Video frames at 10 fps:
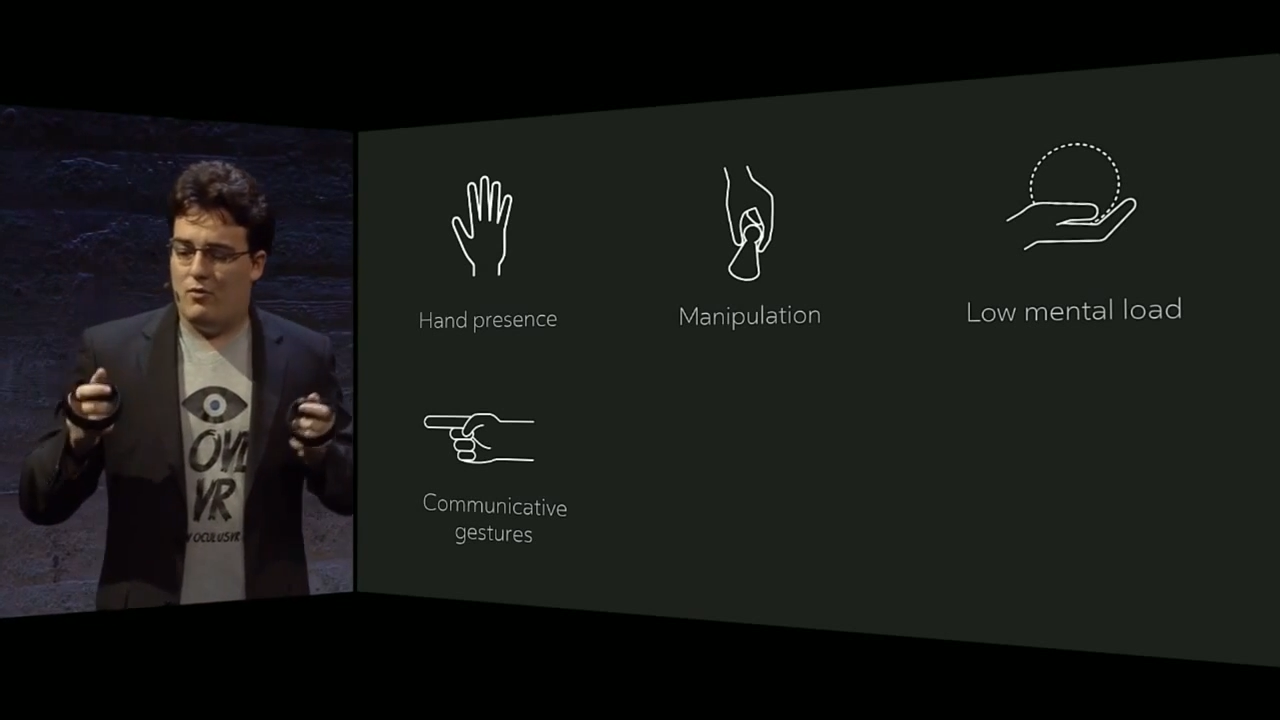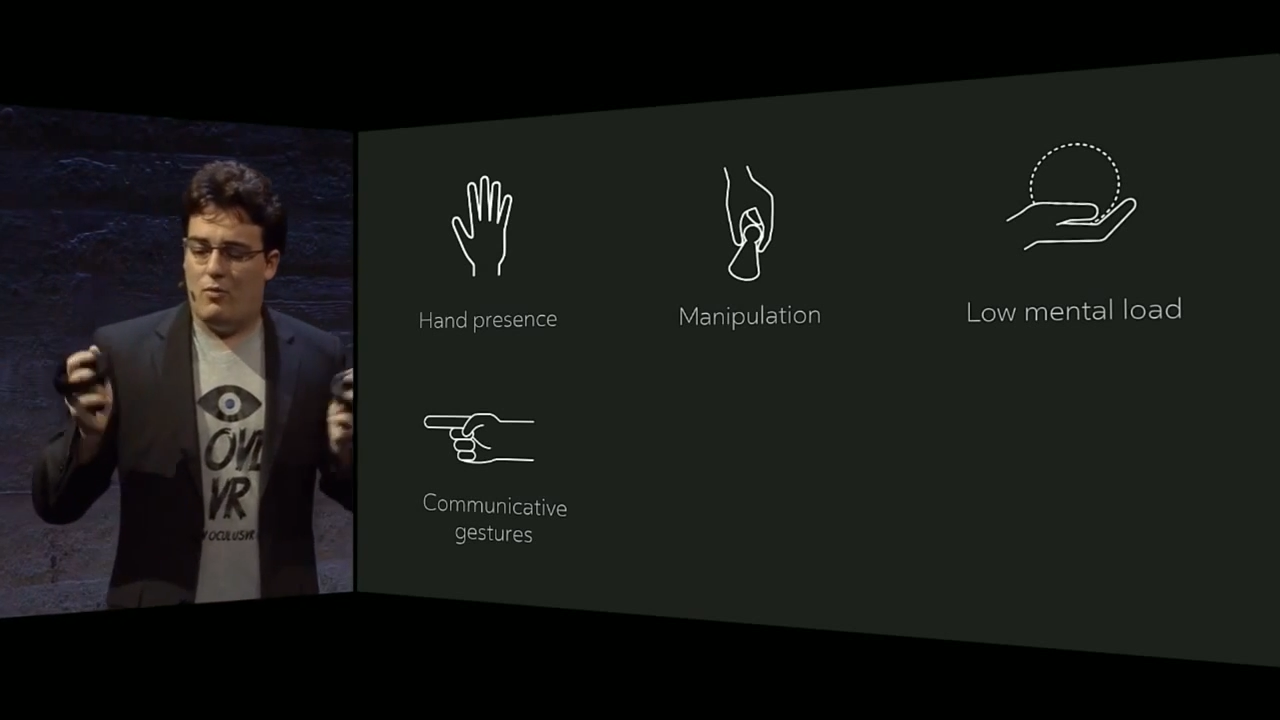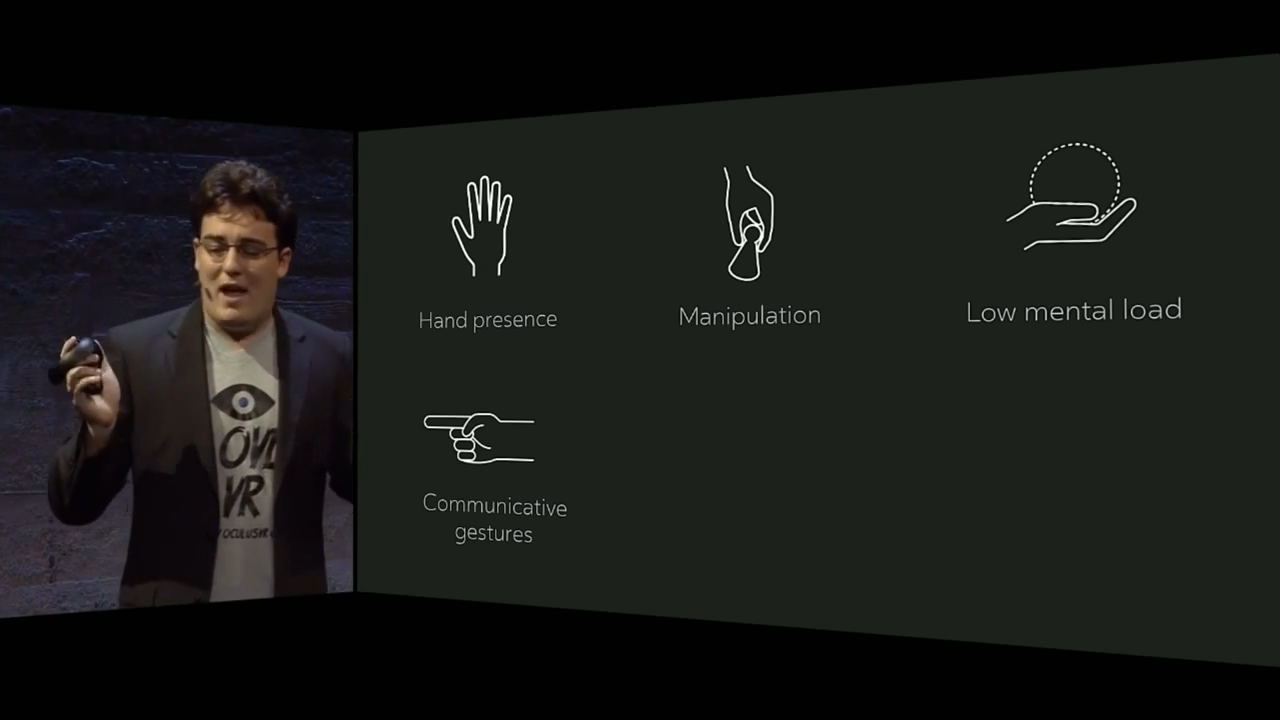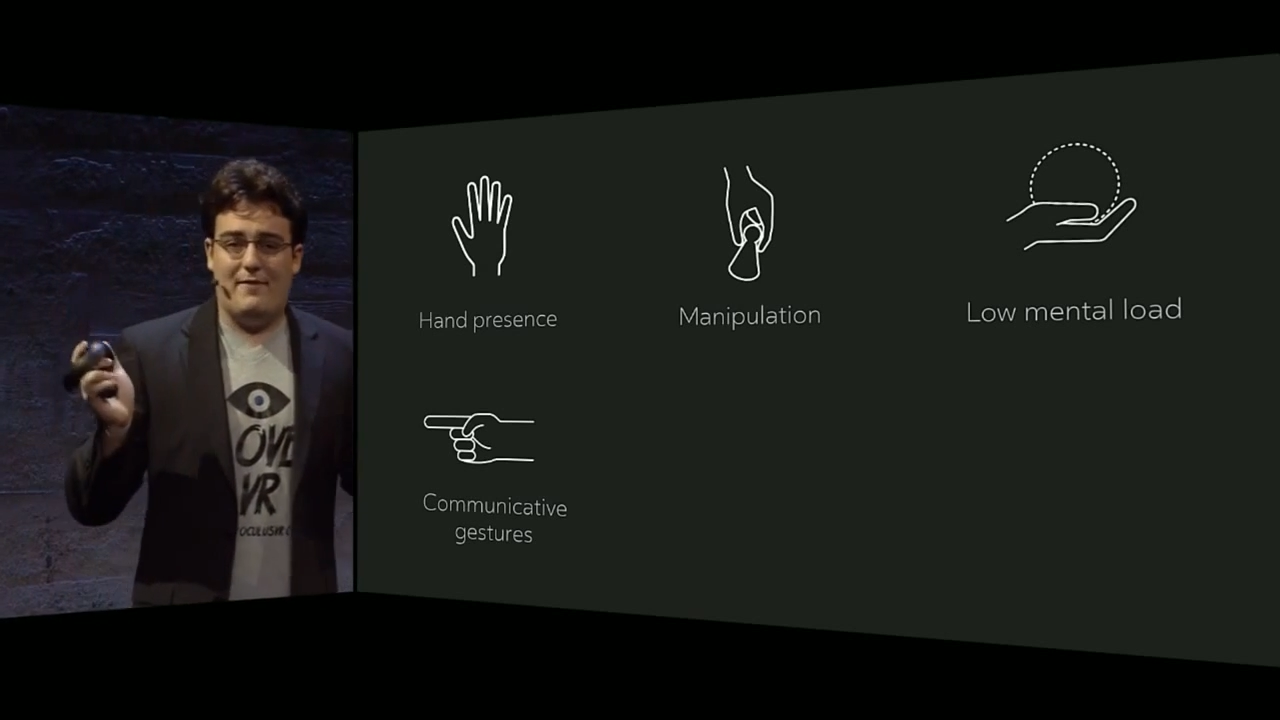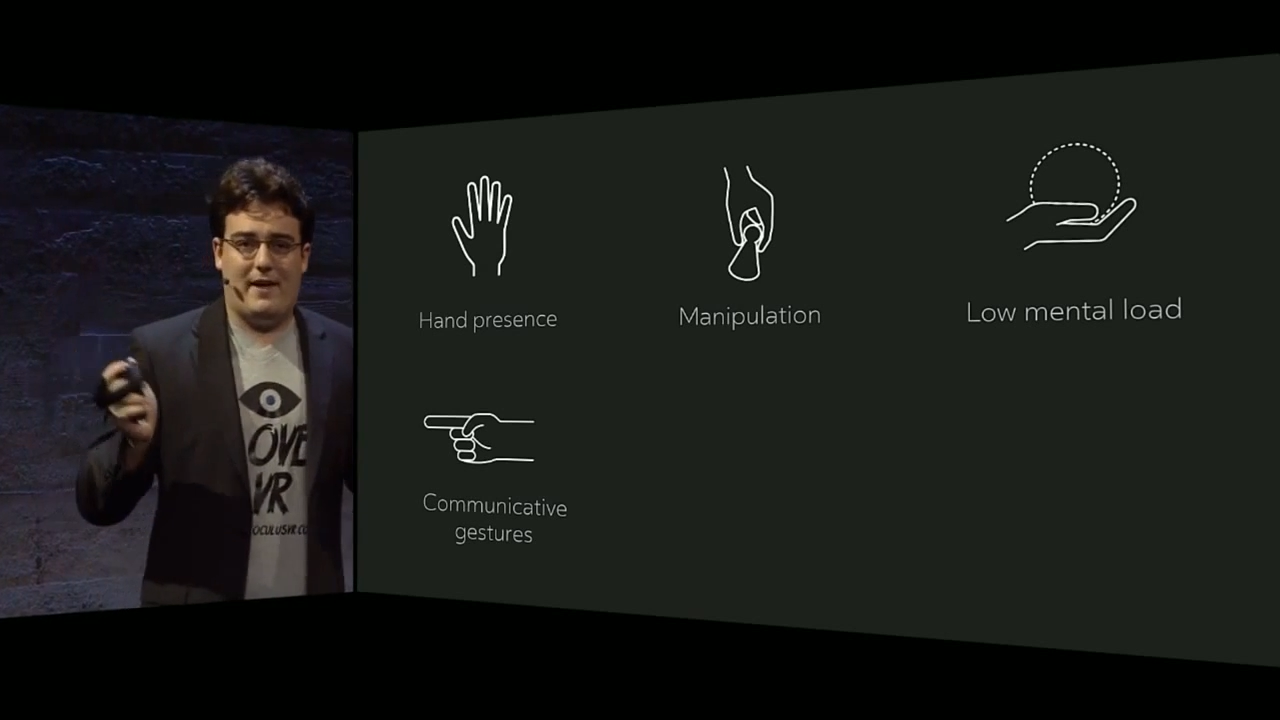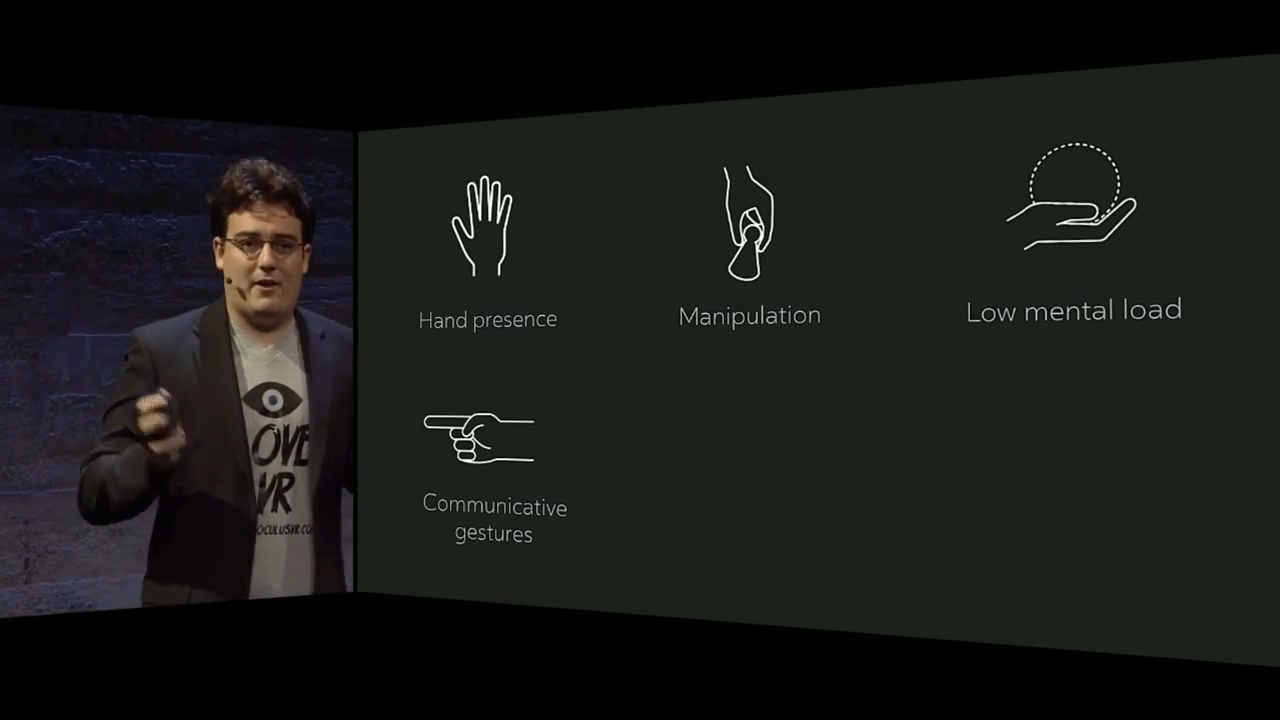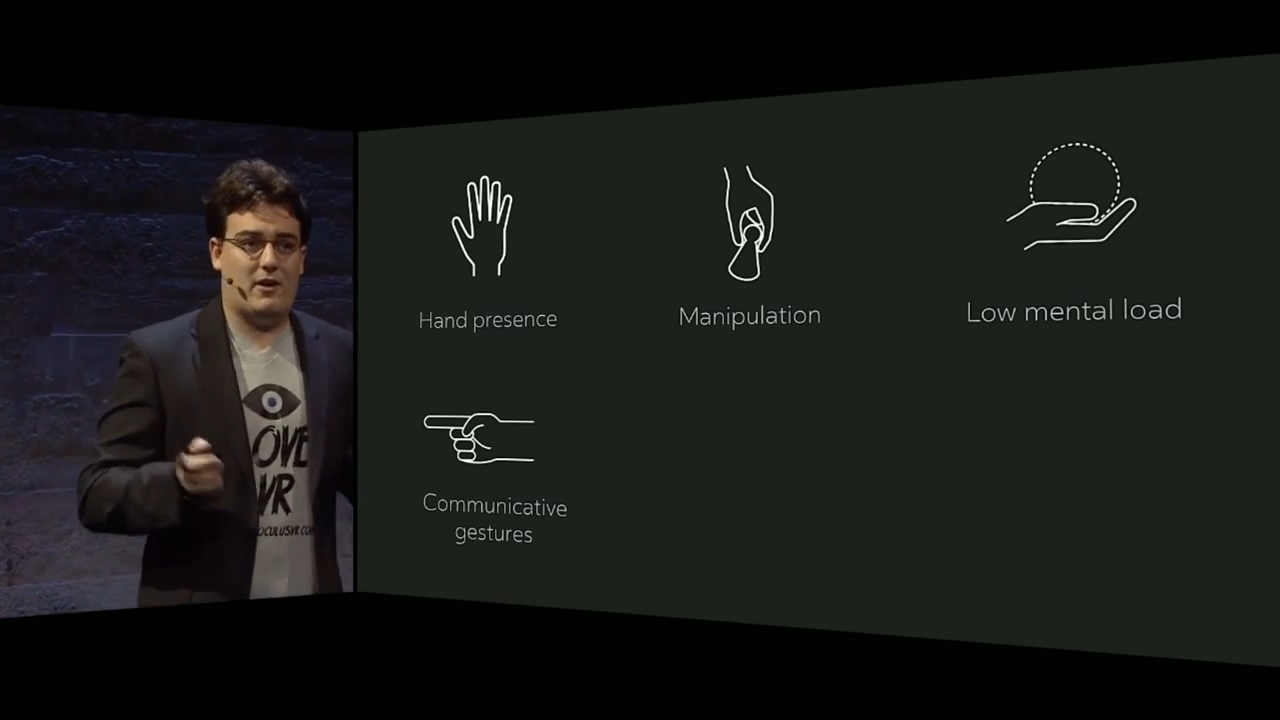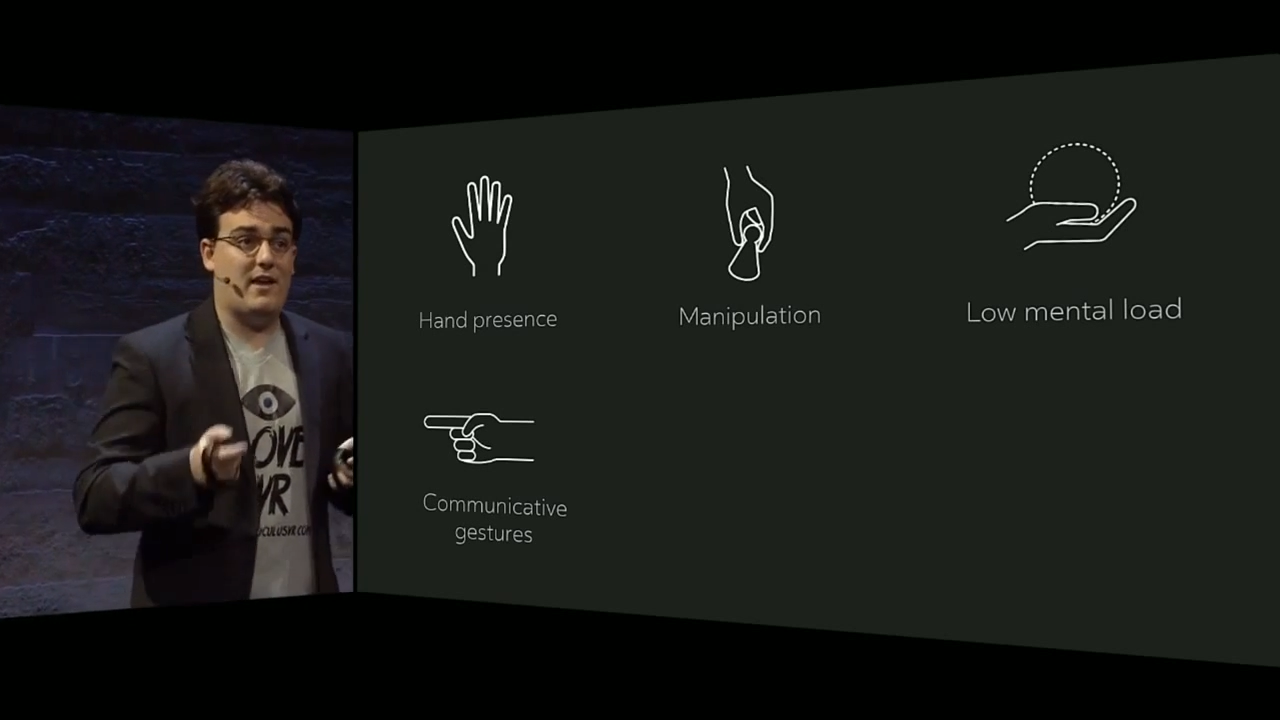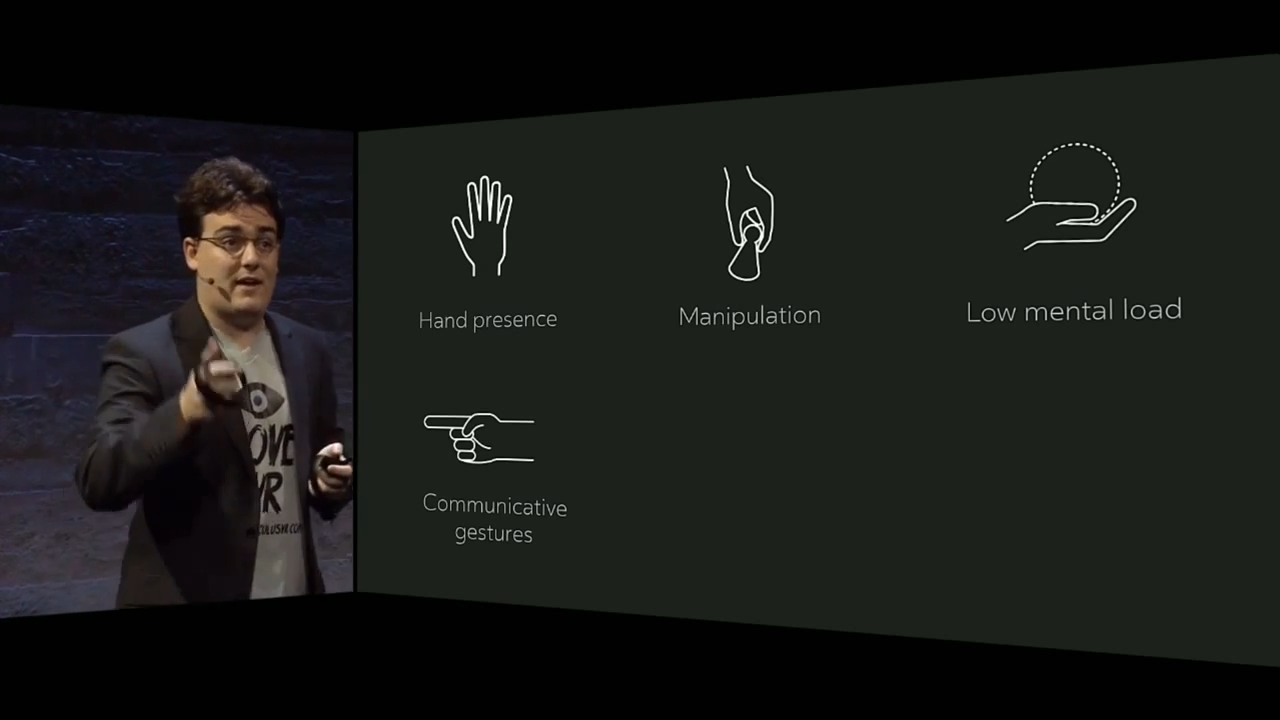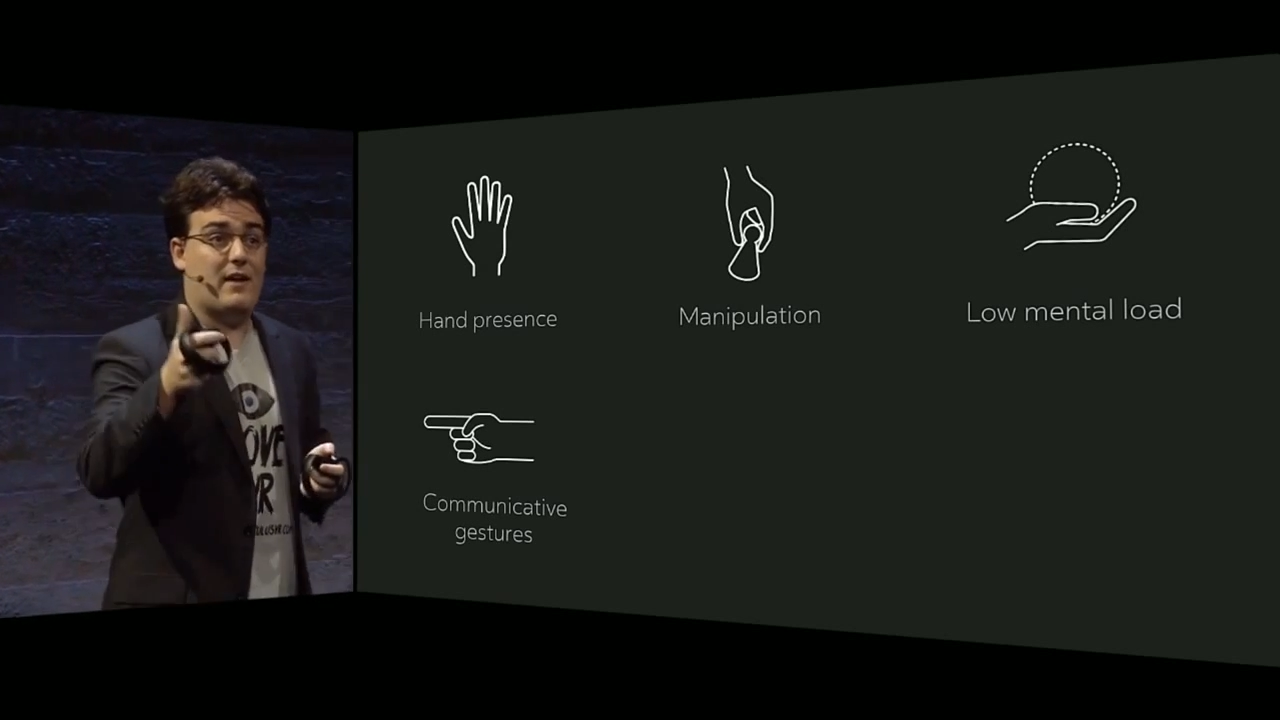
waving, or giving